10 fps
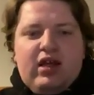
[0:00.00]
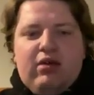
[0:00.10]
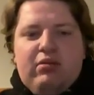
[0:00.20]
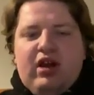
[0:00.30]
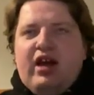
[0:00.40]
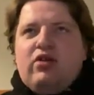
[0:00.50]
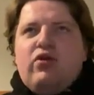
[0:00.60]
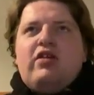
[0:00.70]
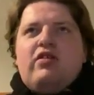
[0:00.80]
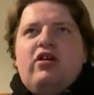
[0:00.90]
I mean, I
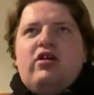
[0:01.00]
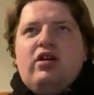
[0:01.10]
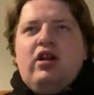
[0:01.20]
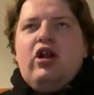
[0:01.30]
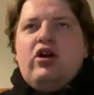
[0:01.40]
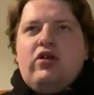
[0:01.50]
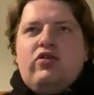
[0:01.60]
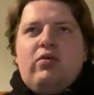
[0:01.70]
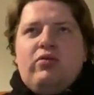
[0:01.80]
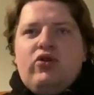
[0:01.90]
quite look at
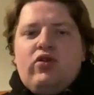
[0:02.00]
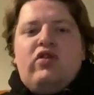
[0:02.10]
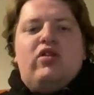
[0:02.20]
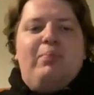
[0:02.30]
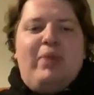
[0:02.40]
Tom Rogers on the